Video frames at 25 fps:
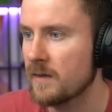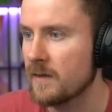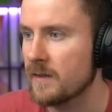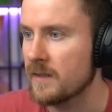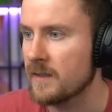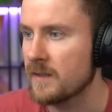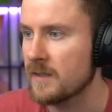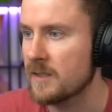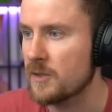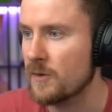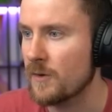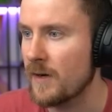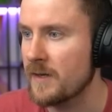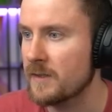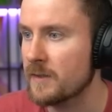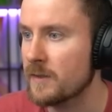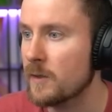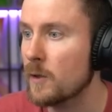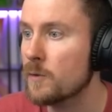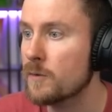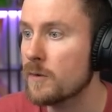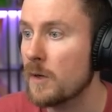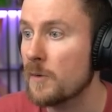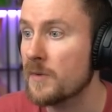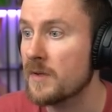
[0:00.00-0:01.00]
He's trying to
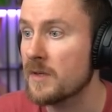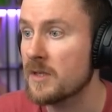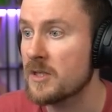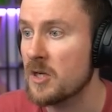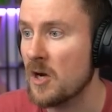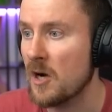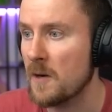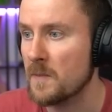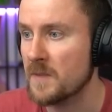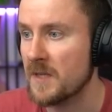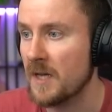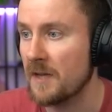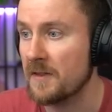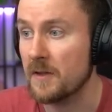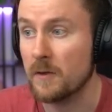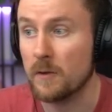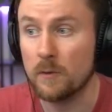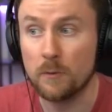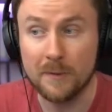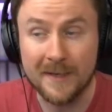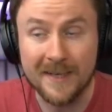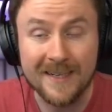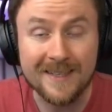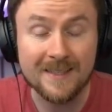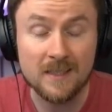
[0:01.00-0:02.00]
go around the top side. The
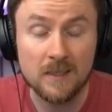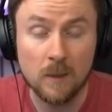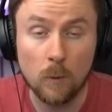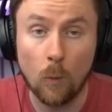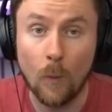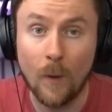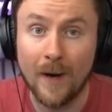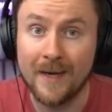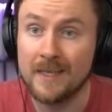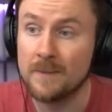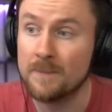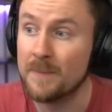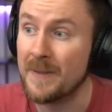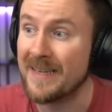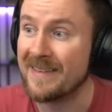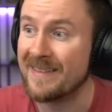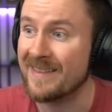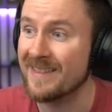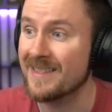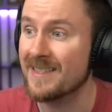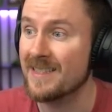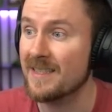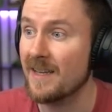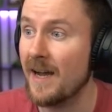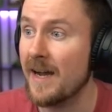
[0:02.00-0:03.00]
reason why he picked
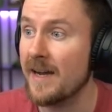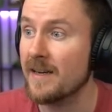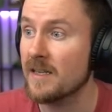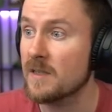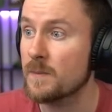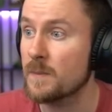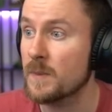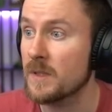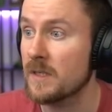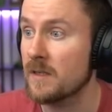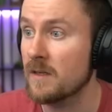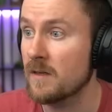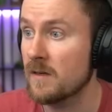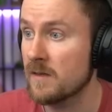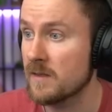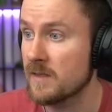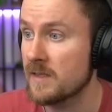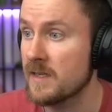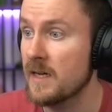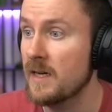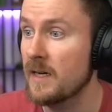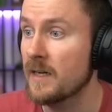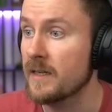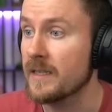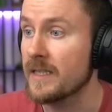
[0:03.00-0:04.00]
this side is
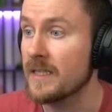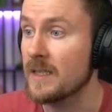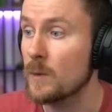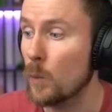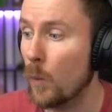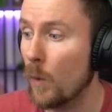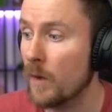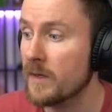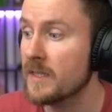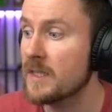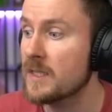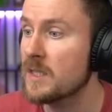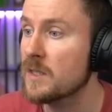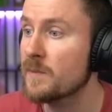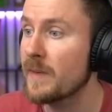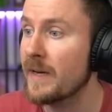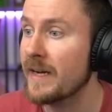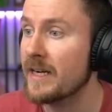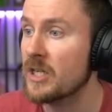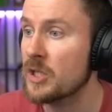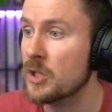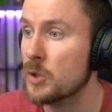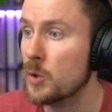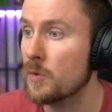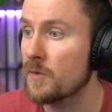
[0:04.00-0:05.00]
because he wanted to
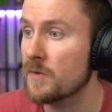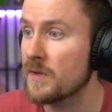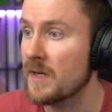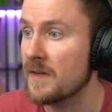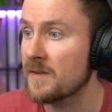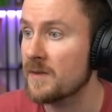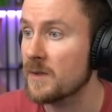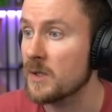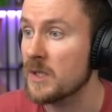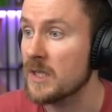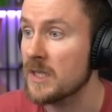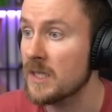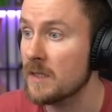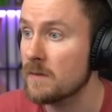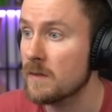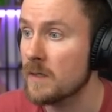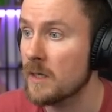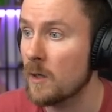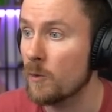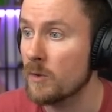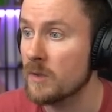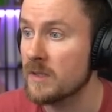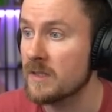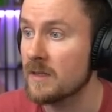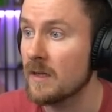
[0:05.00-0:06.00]
make sure that the
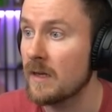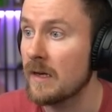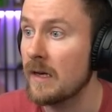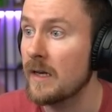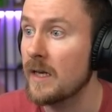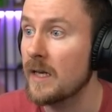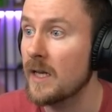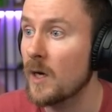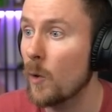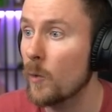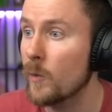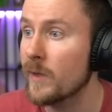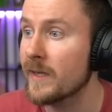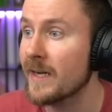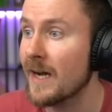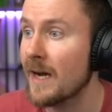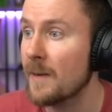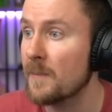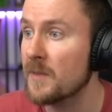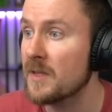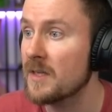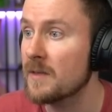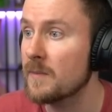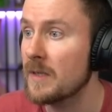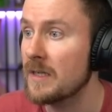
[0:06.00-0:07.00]
hero is loading
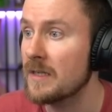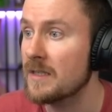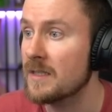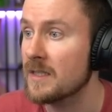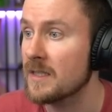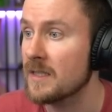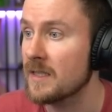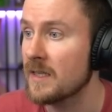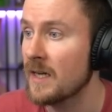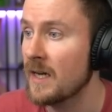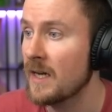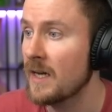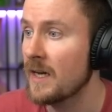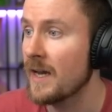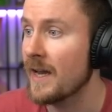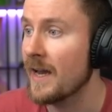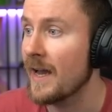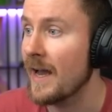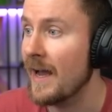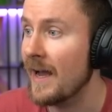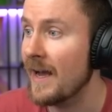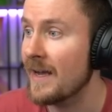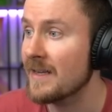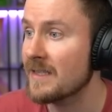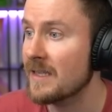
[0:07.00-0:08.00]
up the ability
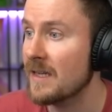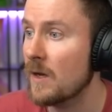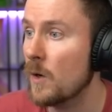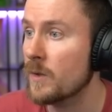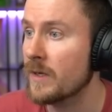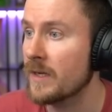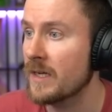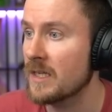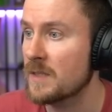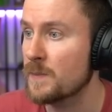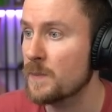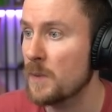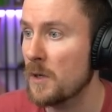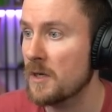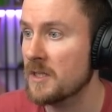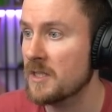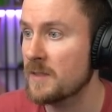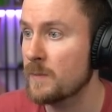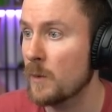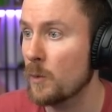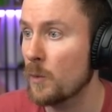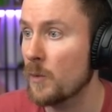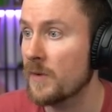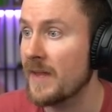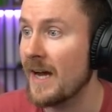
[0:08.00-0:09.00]
as long as
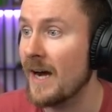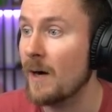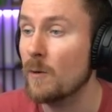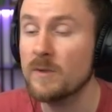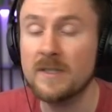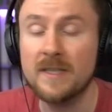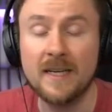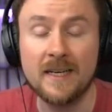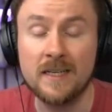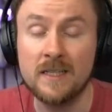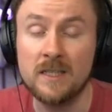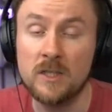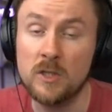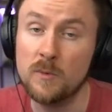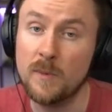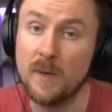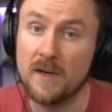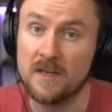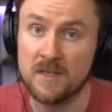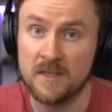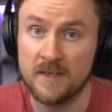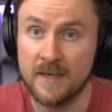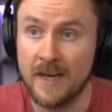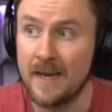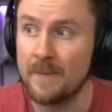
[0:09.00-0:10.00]
possible without taking too
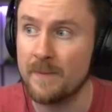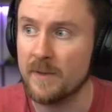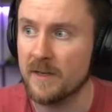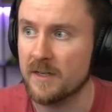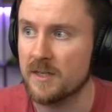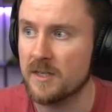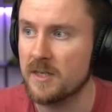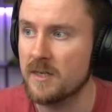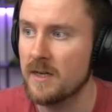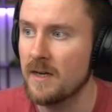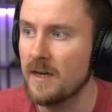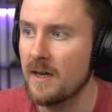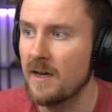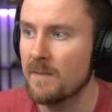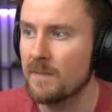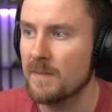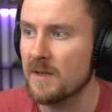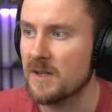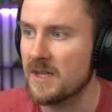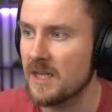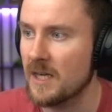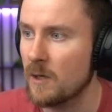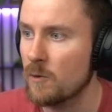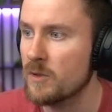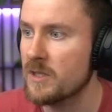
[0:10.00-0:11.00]
much damage.
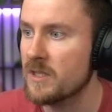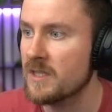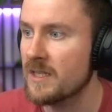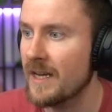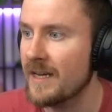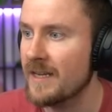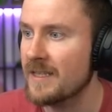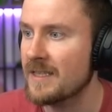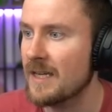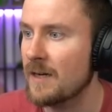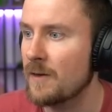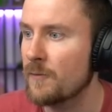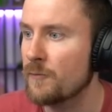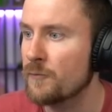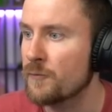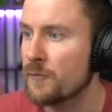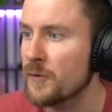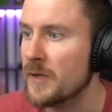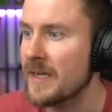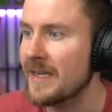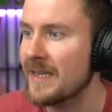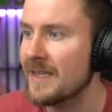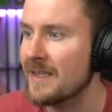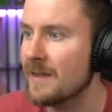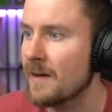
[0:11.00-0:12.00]
But those testers
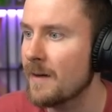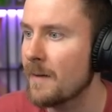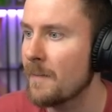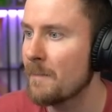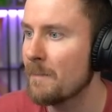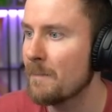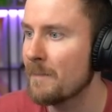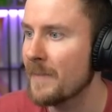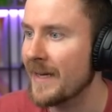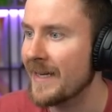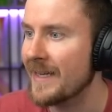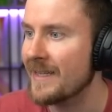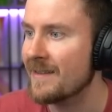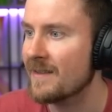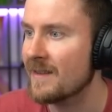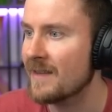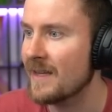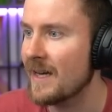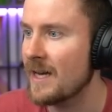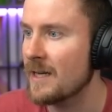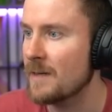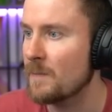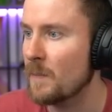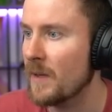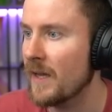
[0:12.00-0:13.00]
really made
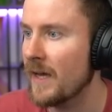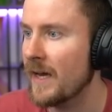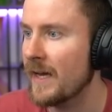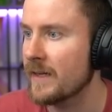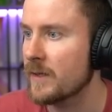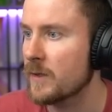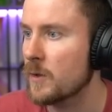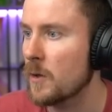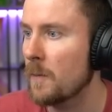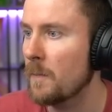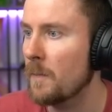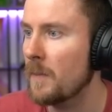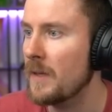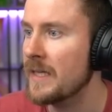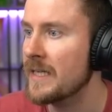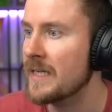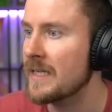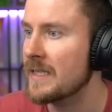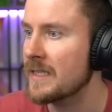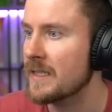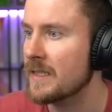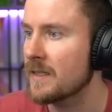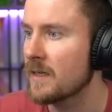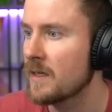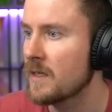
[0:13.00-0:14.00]
that plan
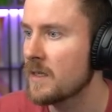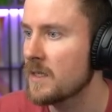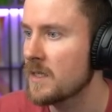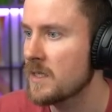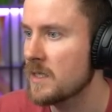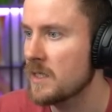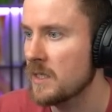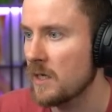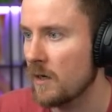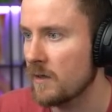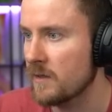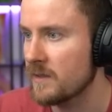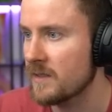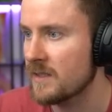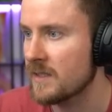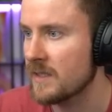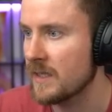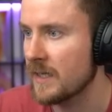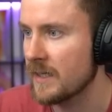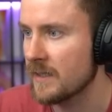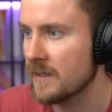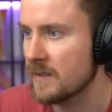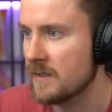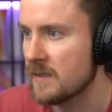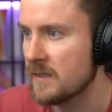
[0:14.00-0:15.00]
completely
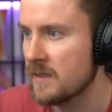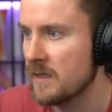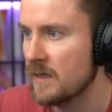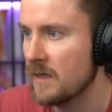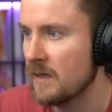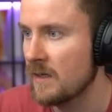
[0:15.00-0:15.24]
nonsense.